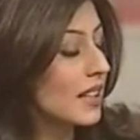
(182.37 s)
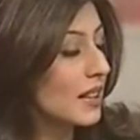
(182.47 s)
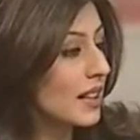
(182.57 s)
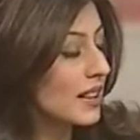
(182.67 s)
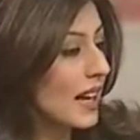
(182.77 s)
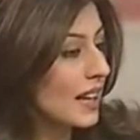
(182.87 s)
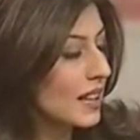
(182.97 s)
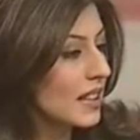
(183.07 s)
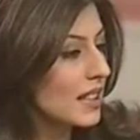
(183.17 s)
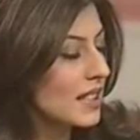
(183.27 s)
and
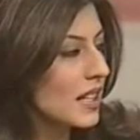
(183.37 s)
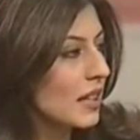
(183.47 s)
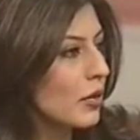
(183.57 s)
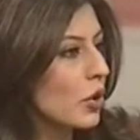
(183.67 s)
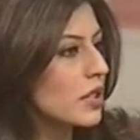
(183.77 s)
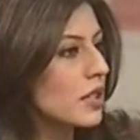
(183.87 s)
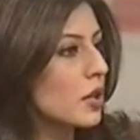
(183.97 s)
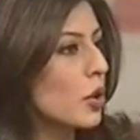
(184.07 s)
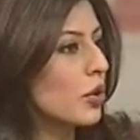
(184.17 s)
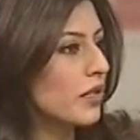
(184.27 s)
that in itself causes a lot